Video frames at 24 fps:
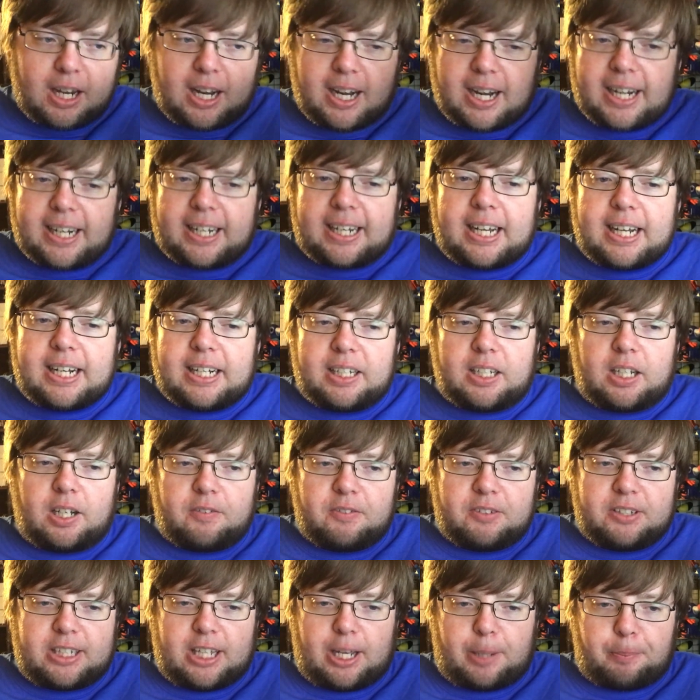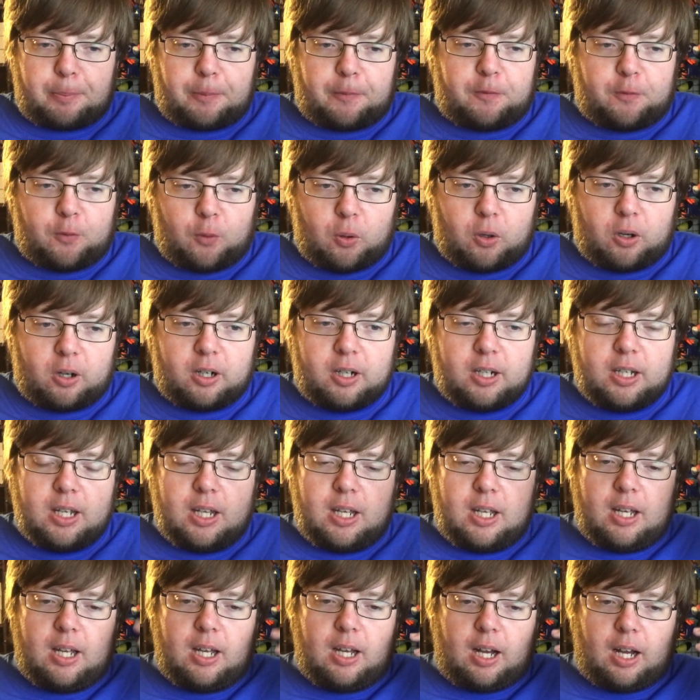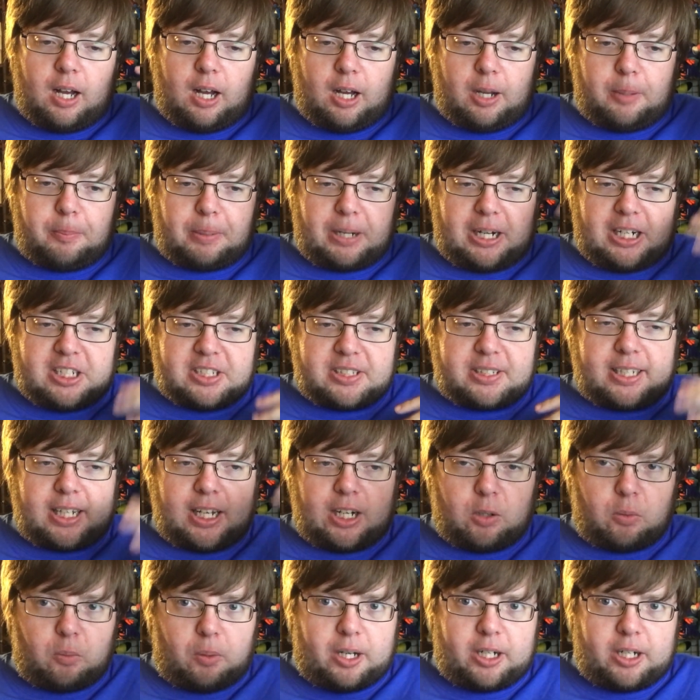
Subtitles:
And I kind of covered that before, but I just kind of